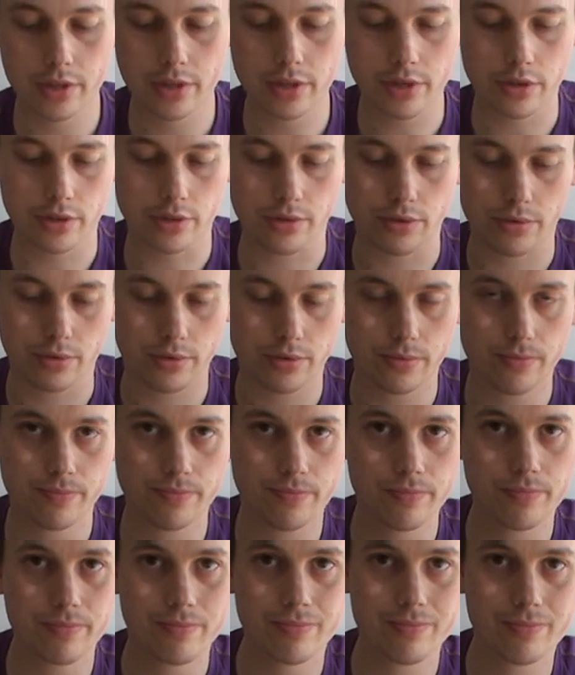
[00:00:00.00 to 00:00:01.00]
So,
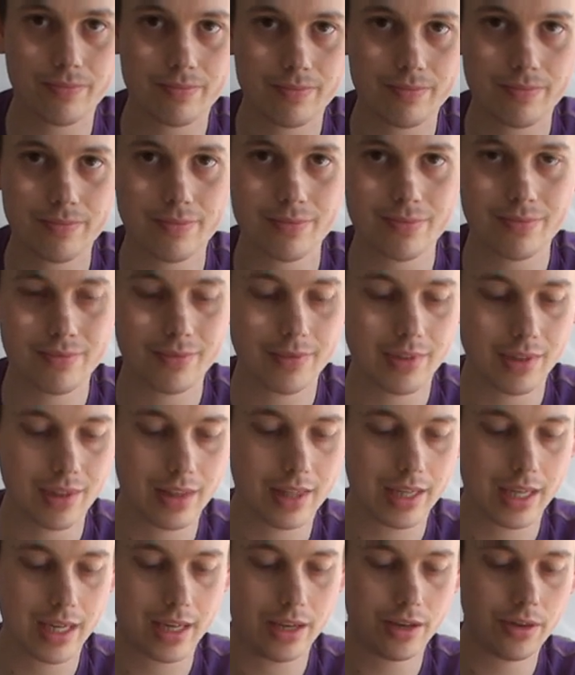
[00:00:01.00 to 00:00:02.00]

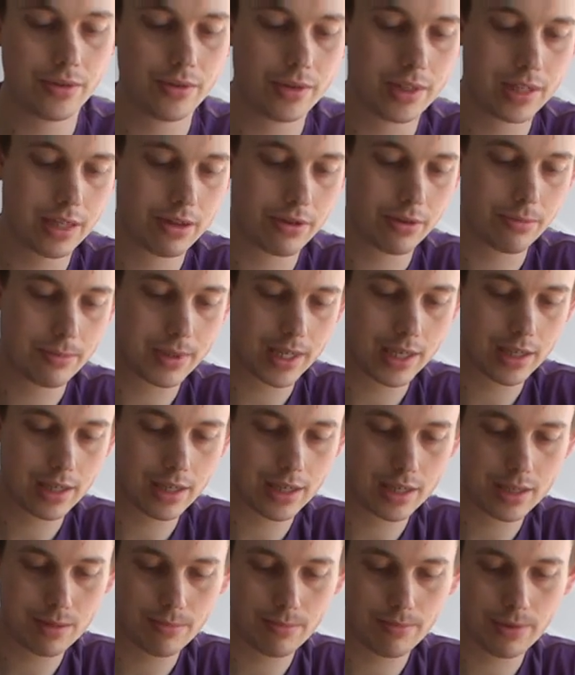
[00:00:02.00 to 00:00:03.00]
take your steering
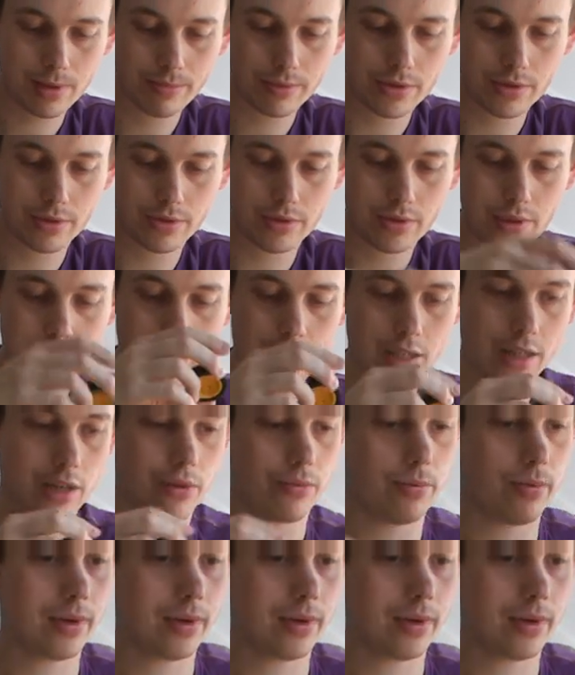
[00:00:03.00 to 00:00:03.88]
mechanism, I'm going to take your